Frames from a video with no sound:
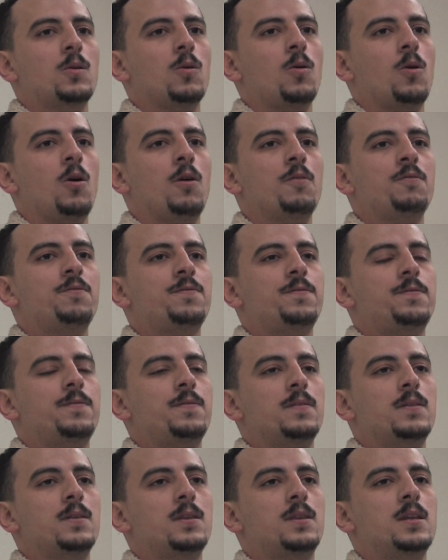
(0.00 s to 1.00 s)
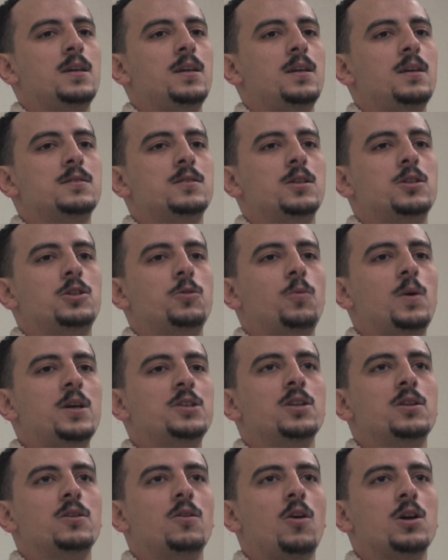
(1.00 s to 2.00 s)
of the
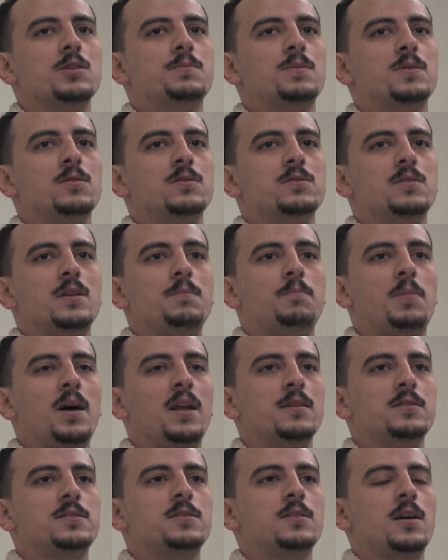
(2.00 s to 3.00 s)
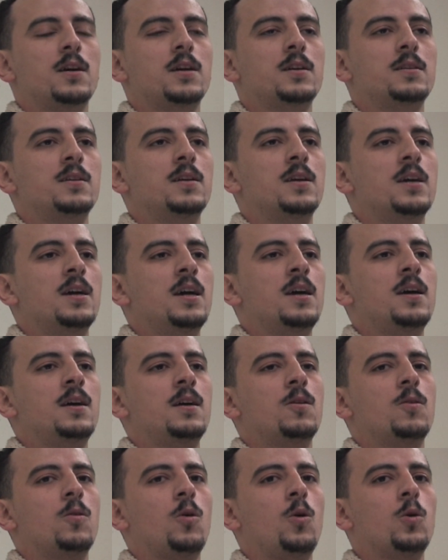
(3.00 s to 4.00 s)
situation in hospitals in Palestine
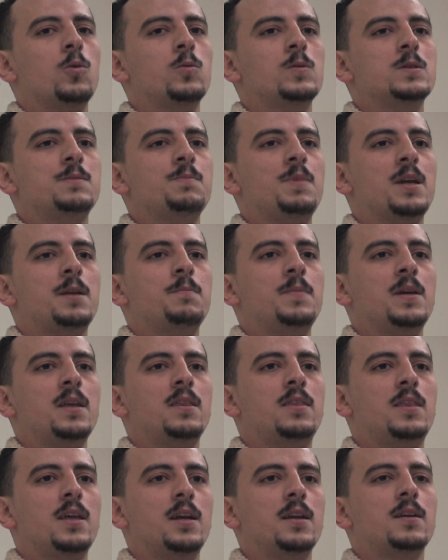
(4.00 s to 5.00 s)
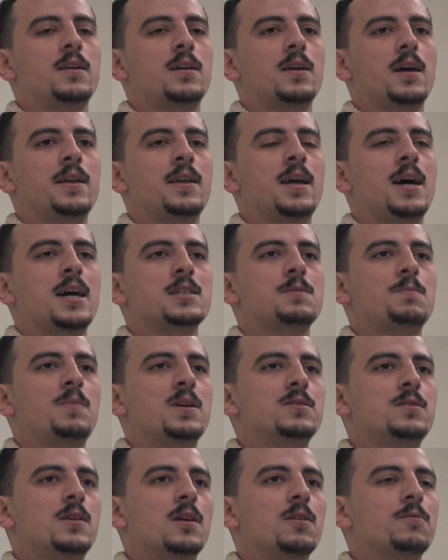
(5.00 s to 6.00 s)
always make me think and ask
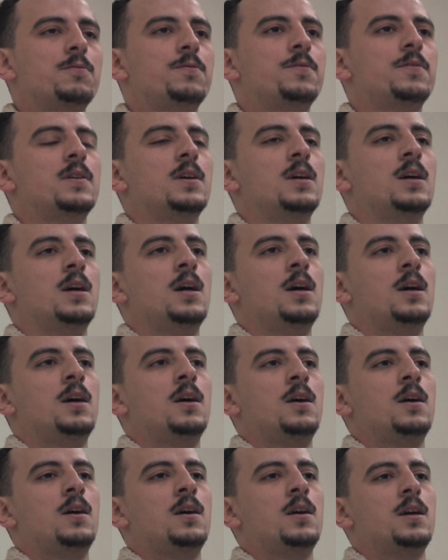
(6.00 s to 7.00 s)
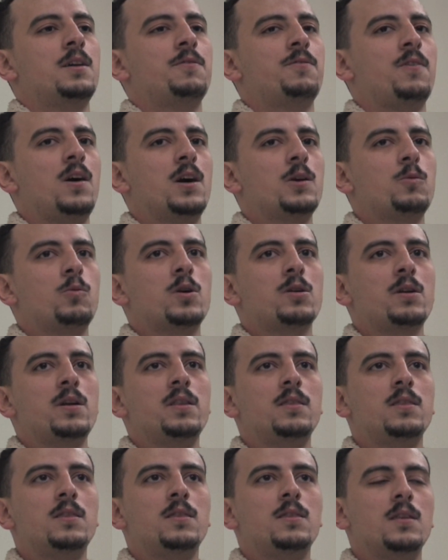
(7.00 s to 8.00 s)
myself, if I were
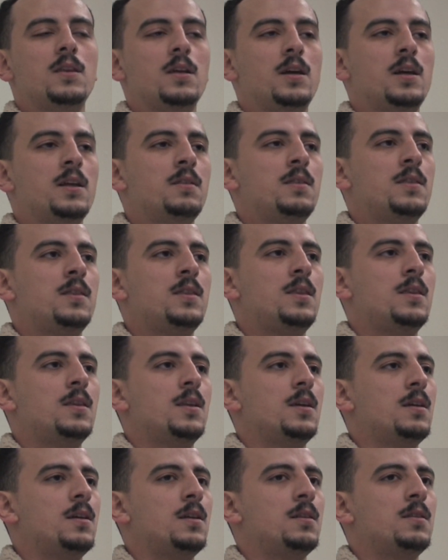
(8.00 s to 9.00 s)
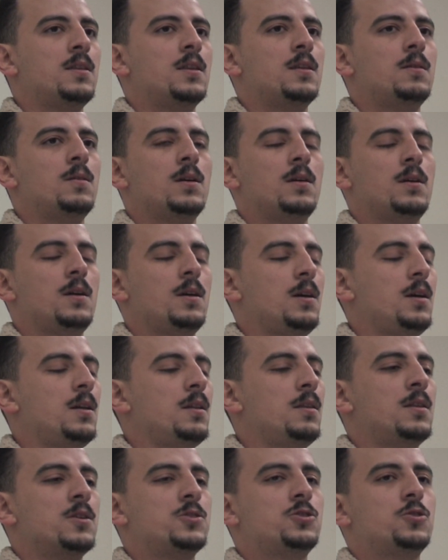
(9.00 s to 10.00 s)
in
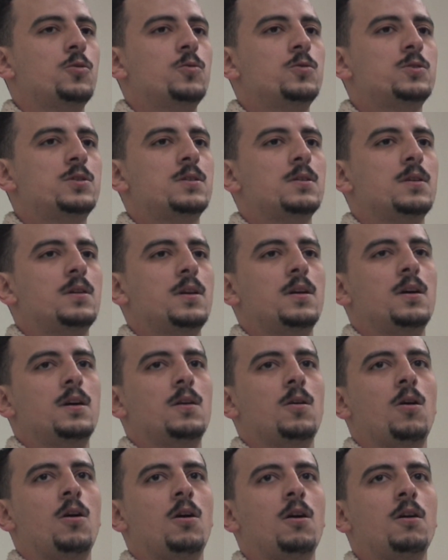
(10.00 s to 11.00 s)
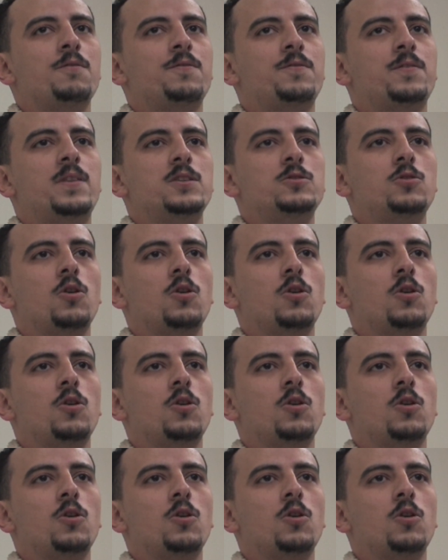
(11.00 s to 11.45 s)
the shoes of the